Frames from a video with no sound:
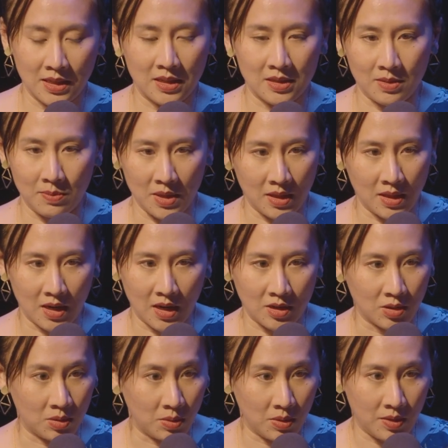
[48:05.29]
and that's something that
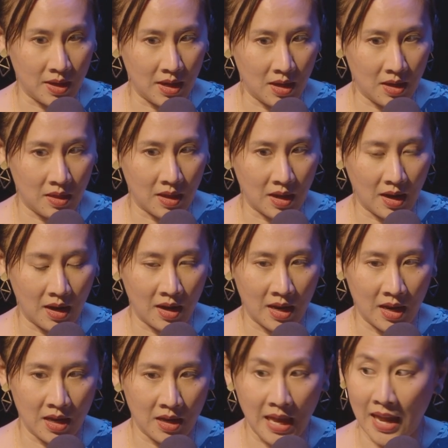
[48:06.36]
I don't think that
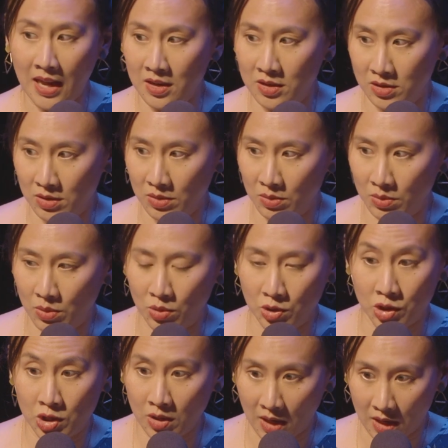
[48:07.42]
I can do,
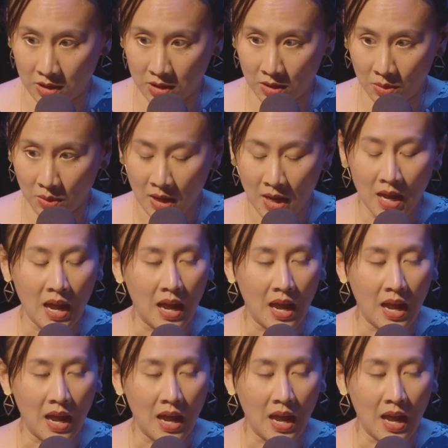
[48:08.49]
nor should I do.